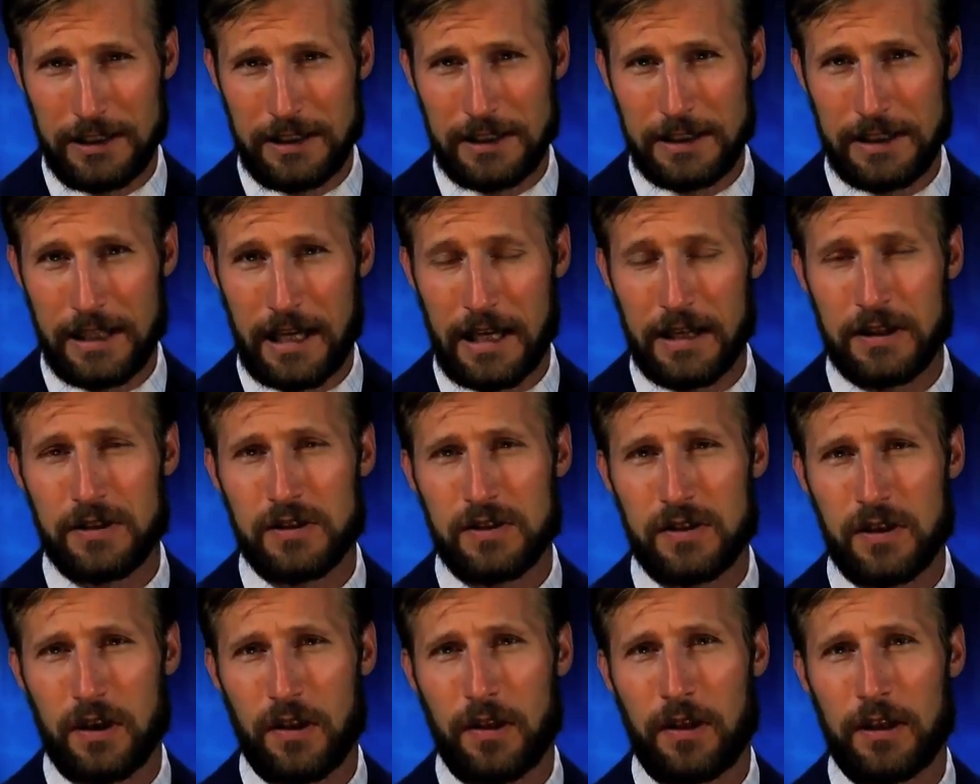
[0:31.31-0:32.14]

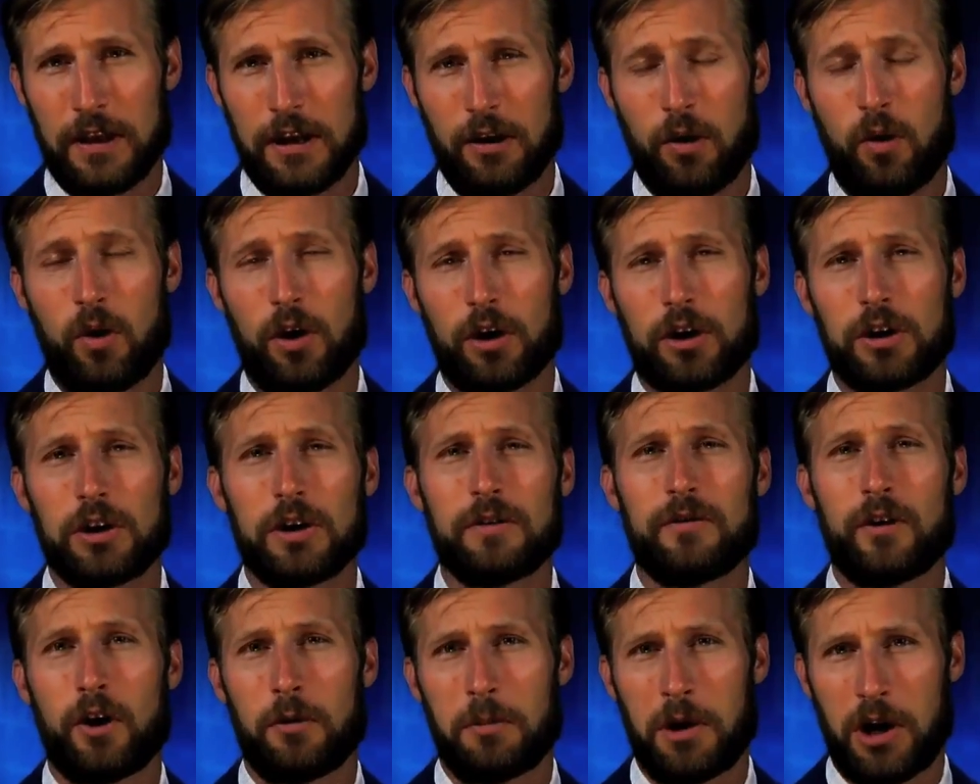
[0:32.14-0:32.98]
Yes, the Oracle
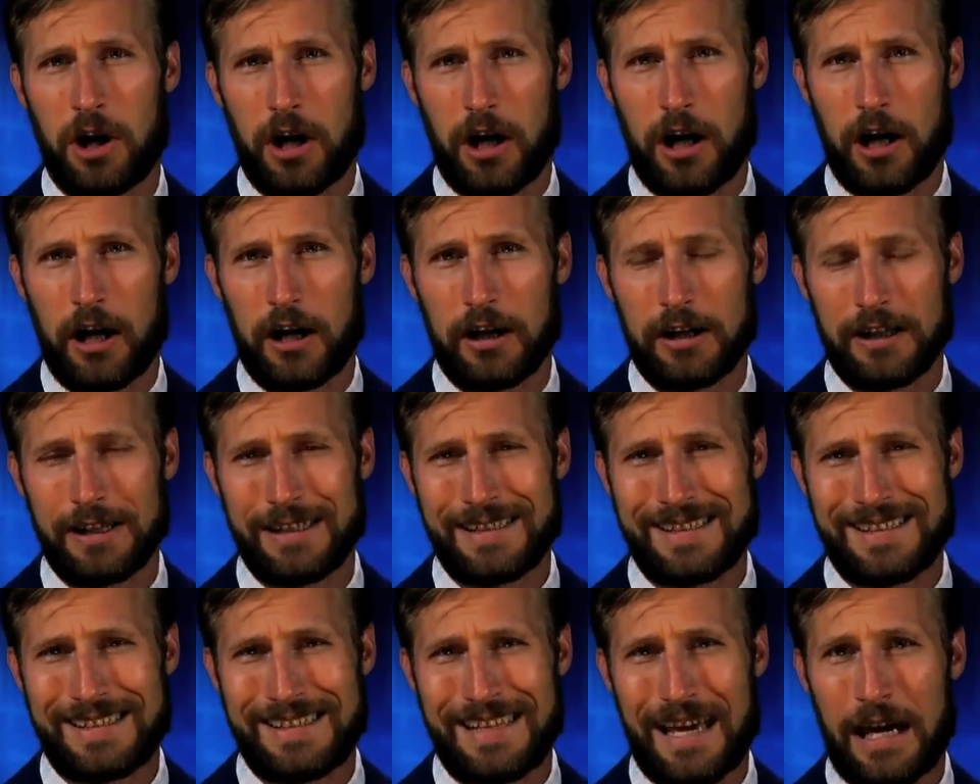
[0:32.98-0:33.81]
of Omaha
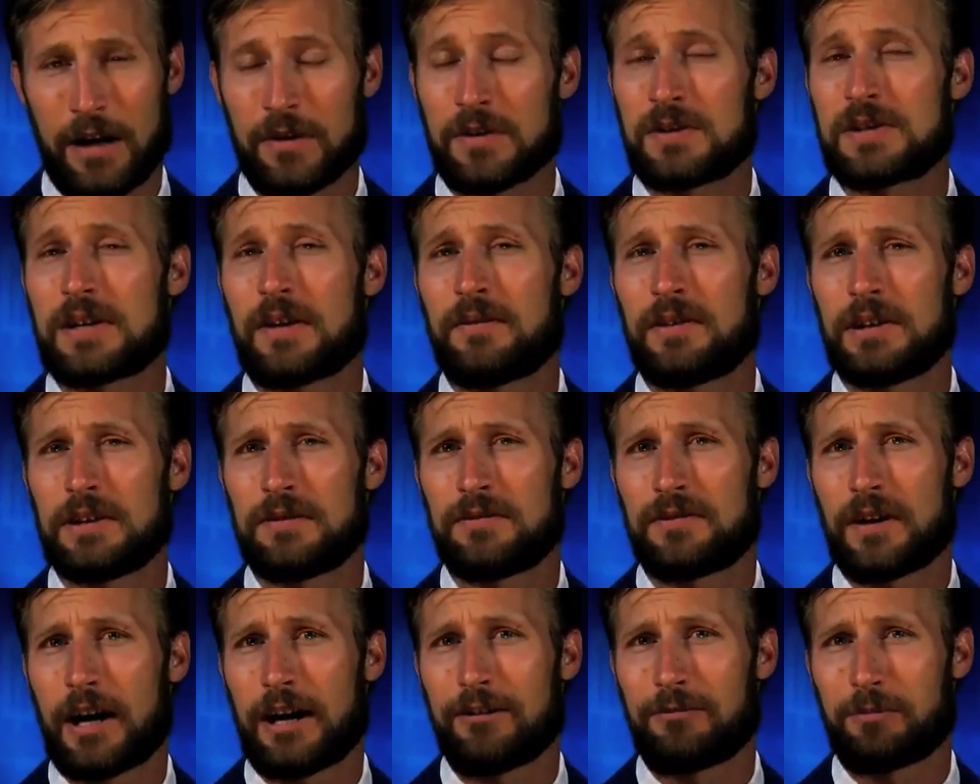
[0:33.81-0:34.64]
is down
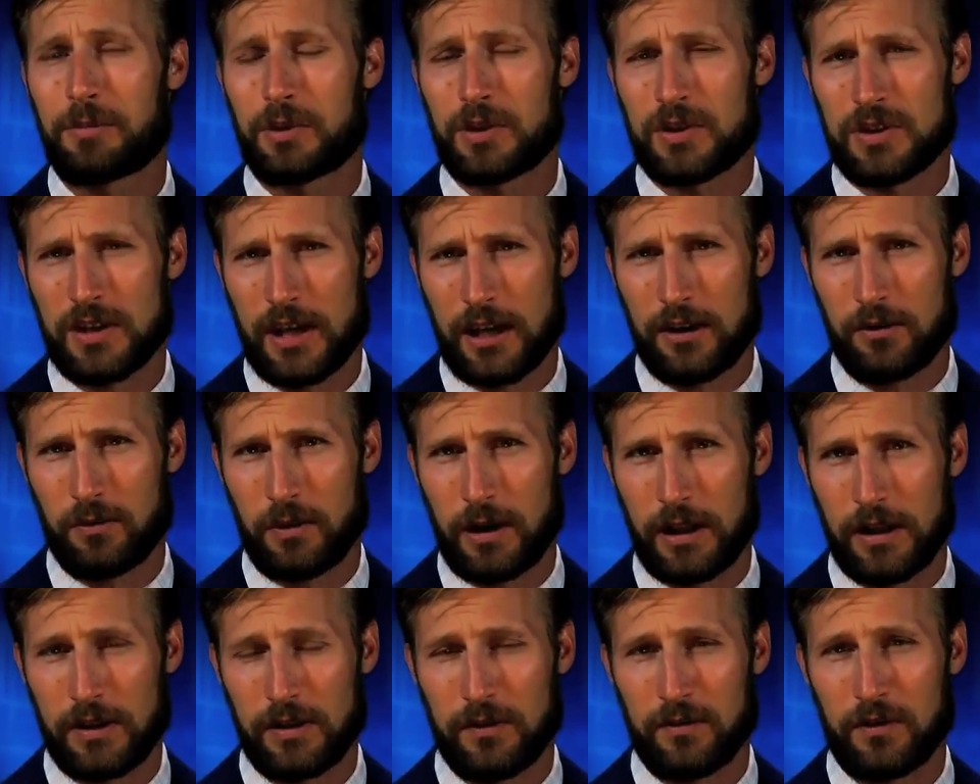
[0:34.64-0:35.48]
75%
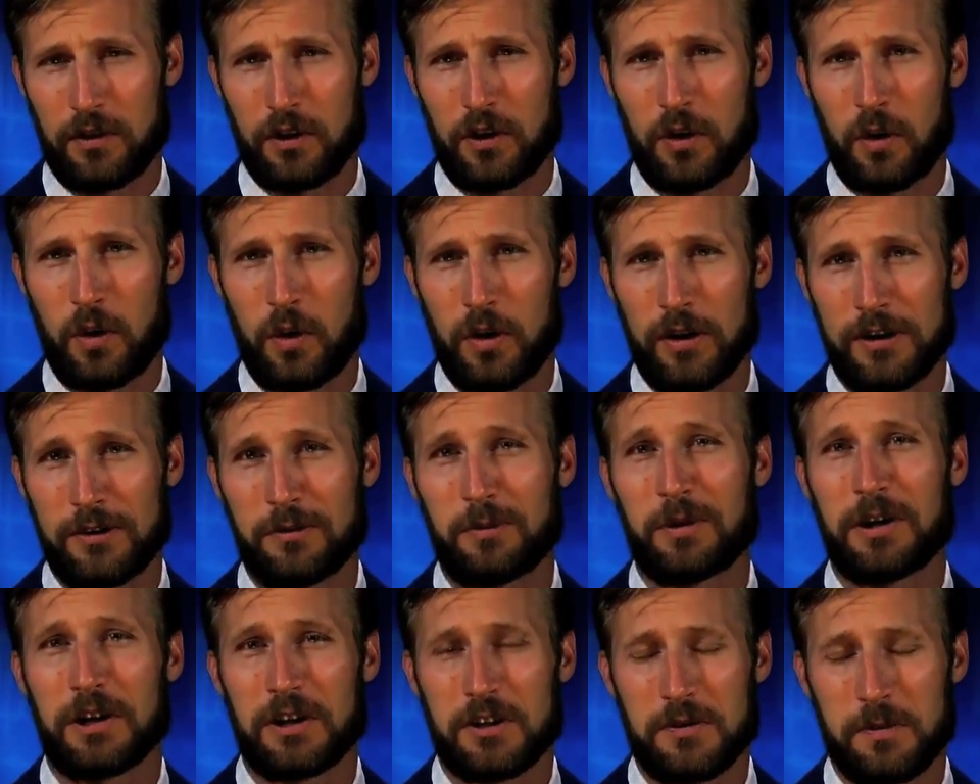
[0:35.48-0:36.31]
relative to gold, and
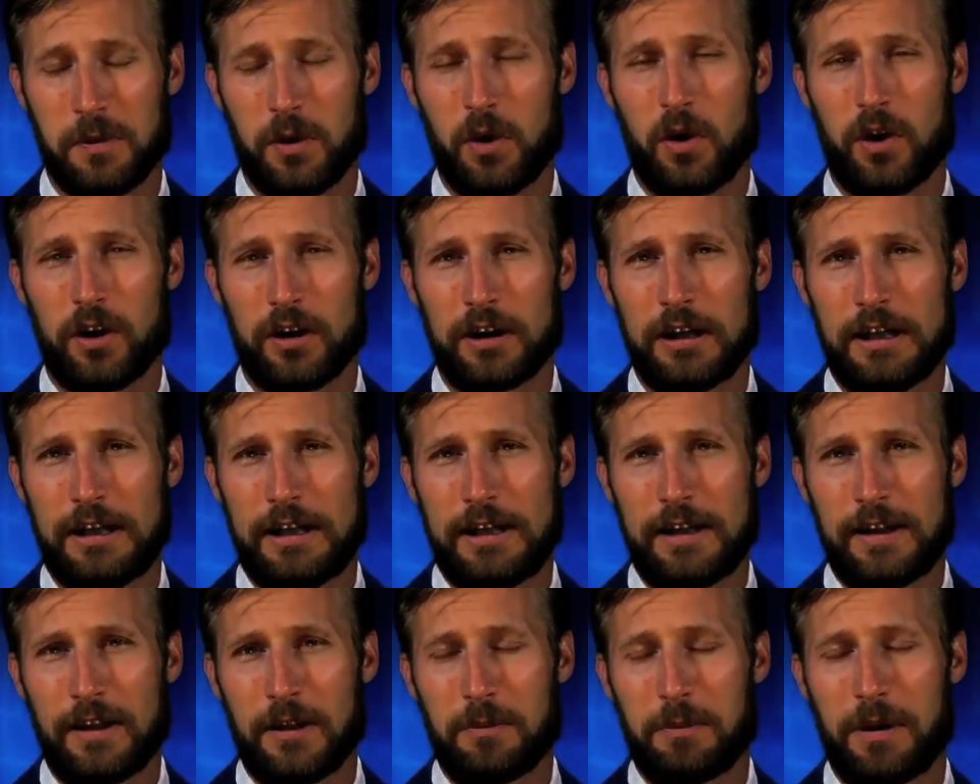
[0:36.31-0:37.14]
we explore
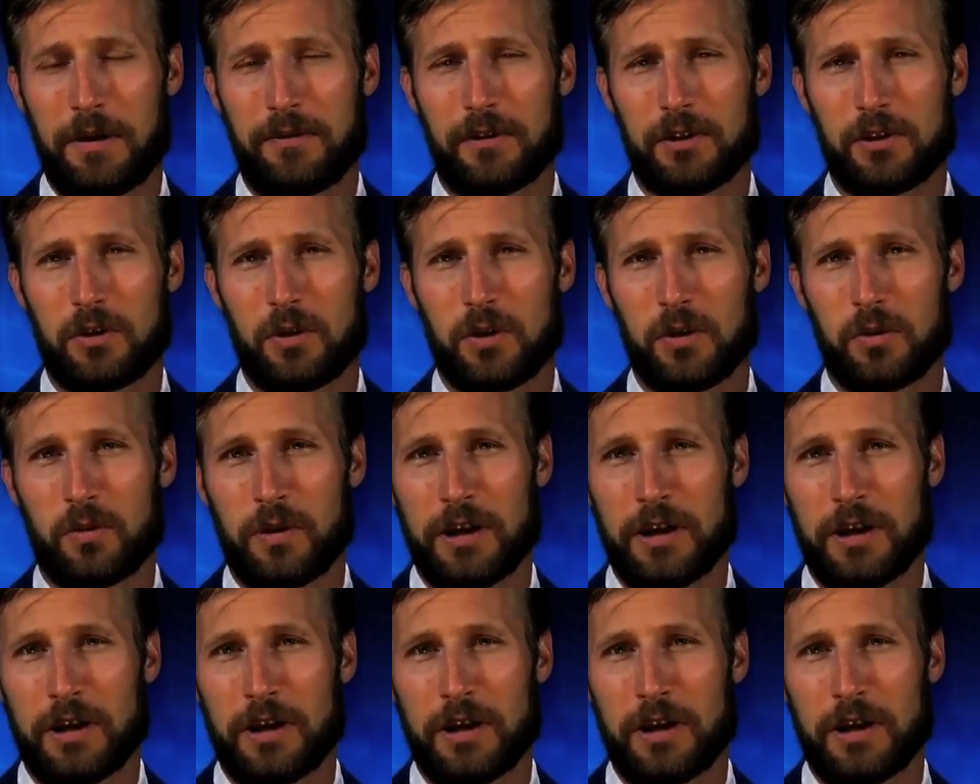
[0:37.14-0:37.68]
the Buffett gold